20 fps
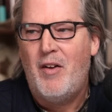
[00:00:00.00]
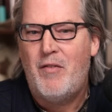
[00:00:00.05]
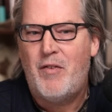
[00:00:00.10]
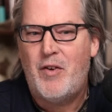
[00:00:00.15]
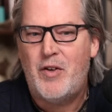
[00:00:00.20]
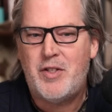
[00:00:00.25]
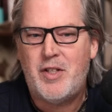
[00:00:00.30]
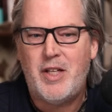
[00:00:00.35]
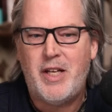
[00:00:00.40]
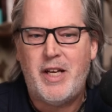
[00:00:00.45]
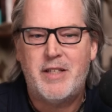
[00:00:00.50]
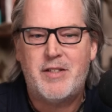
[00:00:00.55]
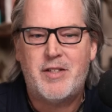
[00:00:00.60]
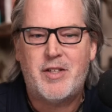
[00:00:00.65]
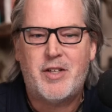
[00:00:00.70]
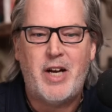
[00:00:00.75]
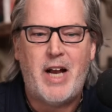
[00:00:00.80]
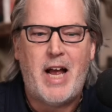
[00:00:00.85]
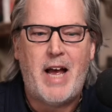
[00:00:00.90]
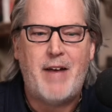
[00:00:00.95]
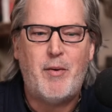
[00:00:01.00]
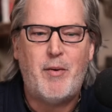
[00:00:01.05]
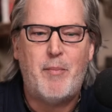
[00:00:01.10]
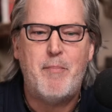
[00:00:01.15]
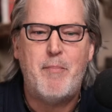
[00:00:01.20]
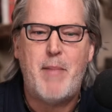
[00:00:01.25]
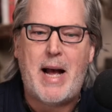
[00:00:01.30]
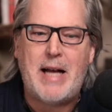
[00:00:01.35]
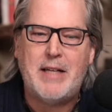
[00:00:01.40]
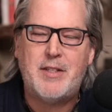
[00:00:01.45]
Firstly, it's going to have a
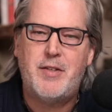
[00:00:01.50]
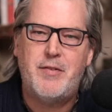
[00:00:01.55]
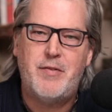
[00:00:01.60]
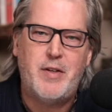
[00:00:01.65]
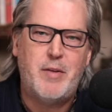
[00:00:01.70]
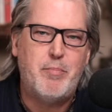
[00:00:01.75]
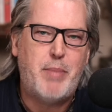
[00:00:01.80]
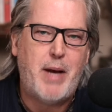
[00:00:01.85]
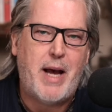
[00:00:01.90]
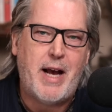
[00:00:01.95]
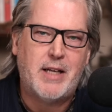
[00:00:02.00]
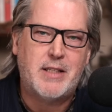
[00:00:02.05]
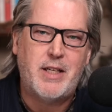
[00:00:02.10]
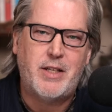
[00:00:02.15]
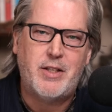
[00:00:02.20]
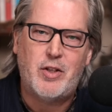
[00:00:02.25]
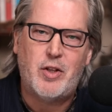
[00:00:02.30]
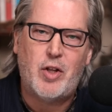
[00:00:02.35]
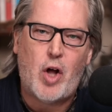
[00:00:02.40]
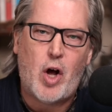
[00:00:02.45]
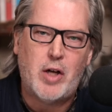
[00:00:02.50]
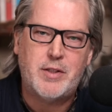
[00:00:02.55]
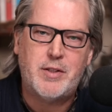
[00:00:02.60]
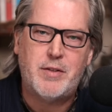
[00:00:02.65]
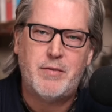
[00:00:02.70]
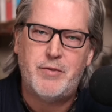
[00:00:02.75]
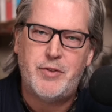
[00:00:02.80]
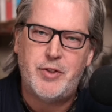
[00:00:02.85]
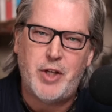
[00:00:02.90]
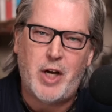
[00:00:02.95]
massive impact on the
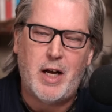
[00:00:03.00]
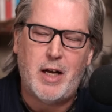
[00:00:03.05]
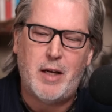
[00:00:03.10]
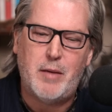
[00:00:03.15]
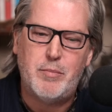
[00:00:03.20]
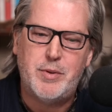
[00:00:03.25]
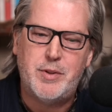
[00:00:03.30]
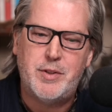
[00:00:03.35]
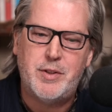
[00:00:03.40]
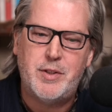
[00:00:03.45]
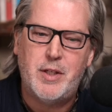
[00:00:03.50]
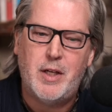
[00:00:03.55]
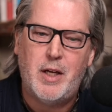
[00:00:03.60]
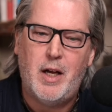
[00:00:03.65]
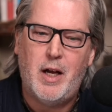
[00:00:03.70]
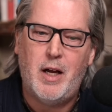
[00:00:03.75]
loss of jobs.